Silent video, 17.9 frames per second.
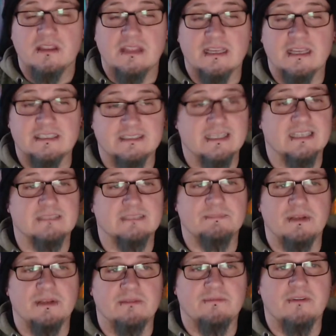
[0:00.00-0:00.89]
That's
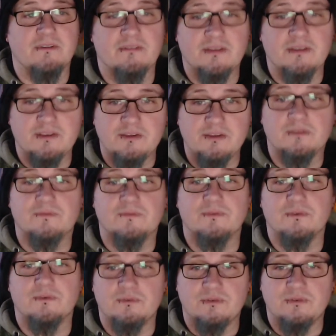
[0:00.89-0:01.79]
been a very
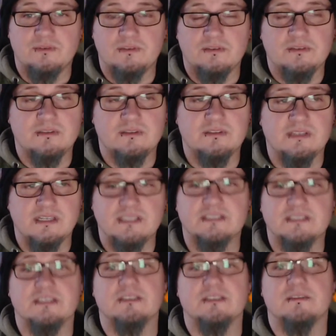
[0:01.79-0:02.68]
useful,
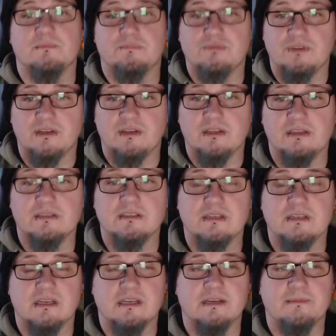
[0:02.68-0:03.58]
decent printer.
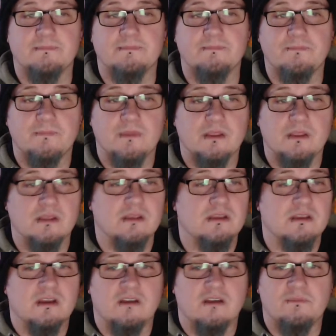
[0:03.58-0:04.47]
I've
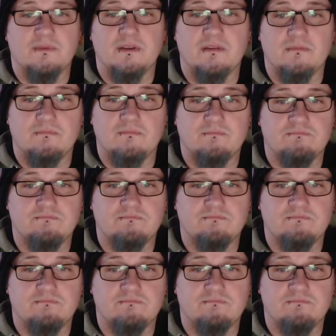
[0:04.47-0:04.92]
been